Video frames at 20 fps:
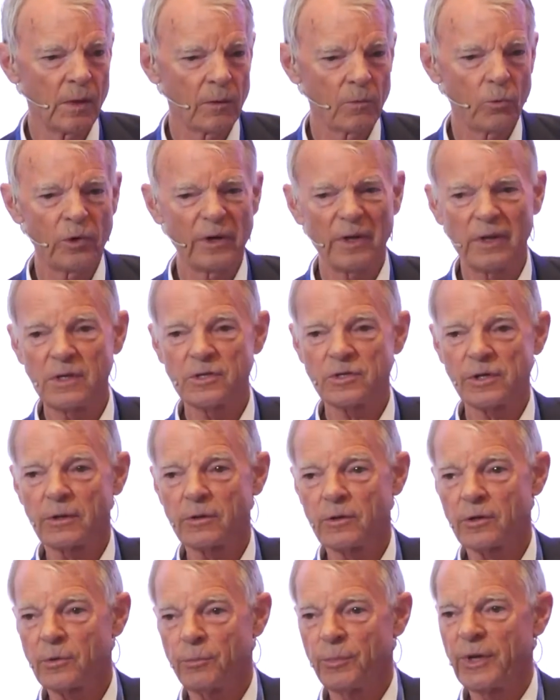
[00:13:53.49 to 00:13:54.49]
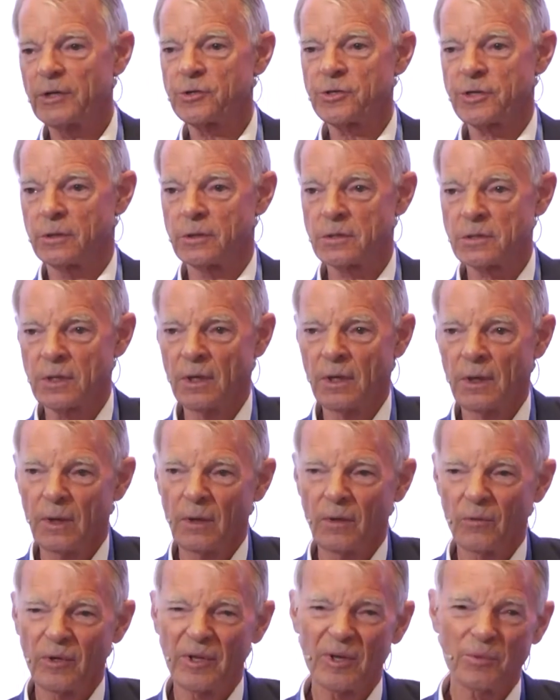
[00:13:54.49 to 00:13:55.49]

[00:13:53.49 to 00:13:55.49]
What are these other dimensions? Well,